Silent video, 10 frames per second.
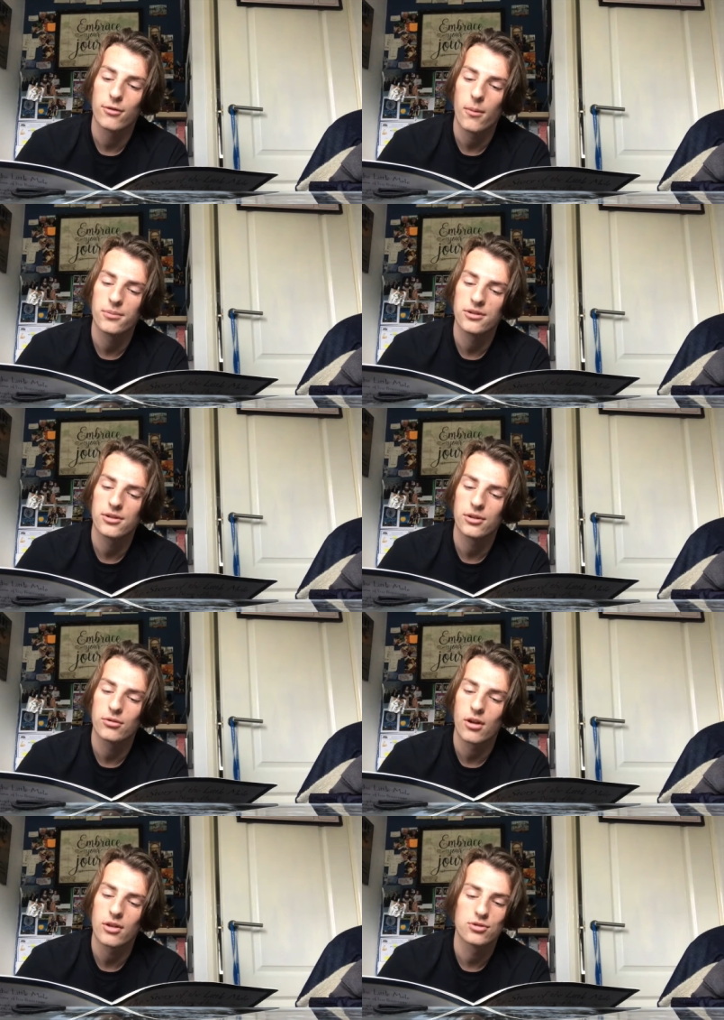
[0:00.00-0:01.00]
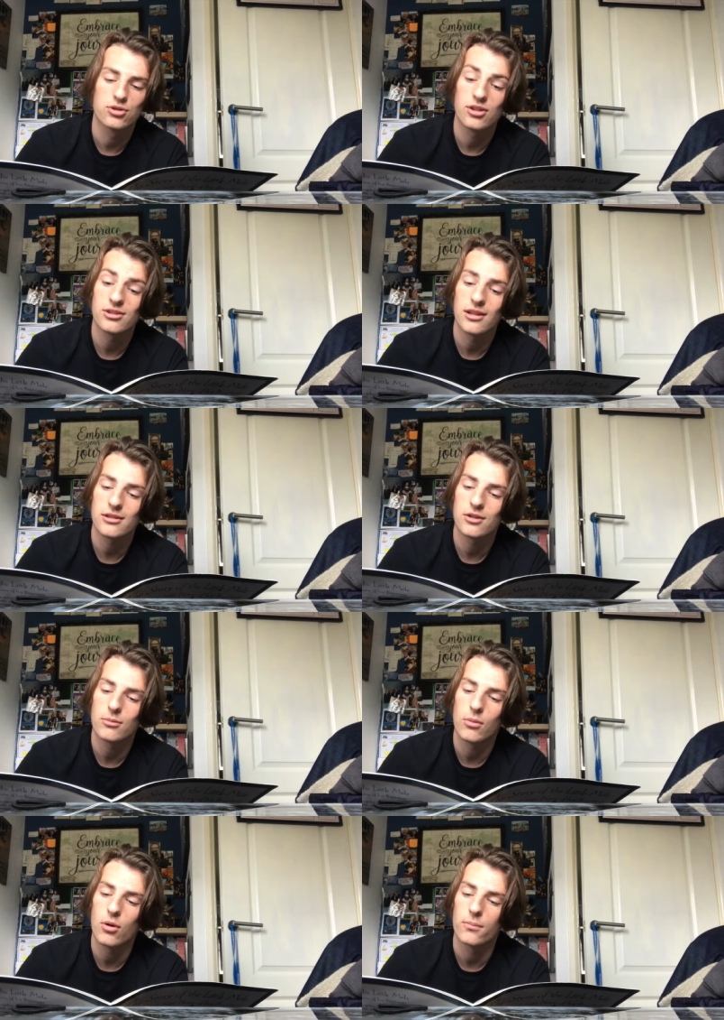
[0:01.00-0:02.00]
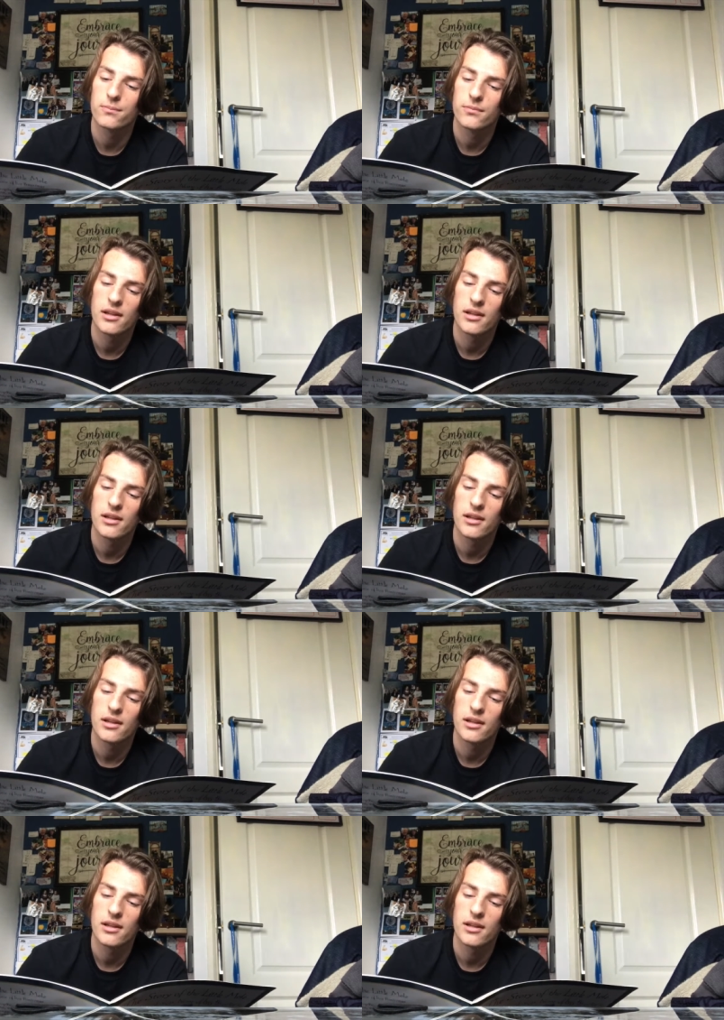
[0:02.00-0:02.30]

flopped into the grass just next to the mole.